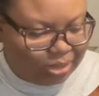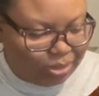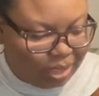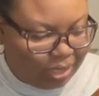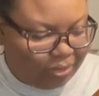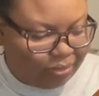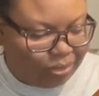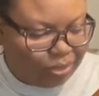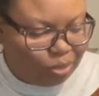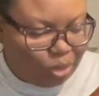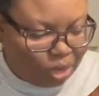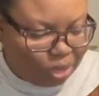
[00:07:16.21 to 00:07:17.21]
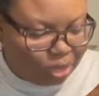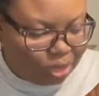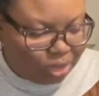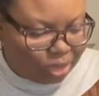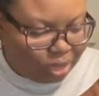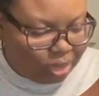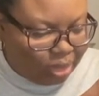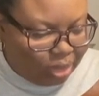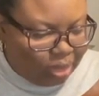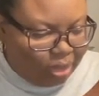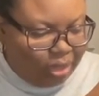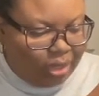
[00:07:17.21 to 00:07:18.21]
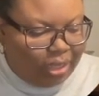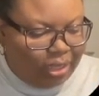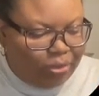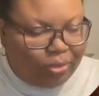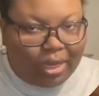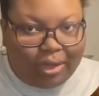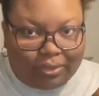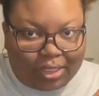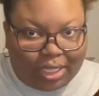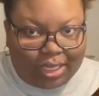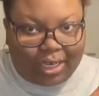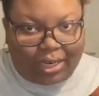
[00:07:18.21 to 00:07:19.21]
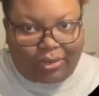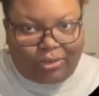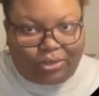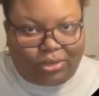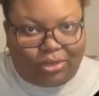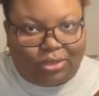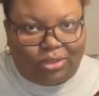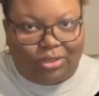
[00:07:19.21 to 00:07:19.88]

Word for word: we have the water, and we have a lighthouse.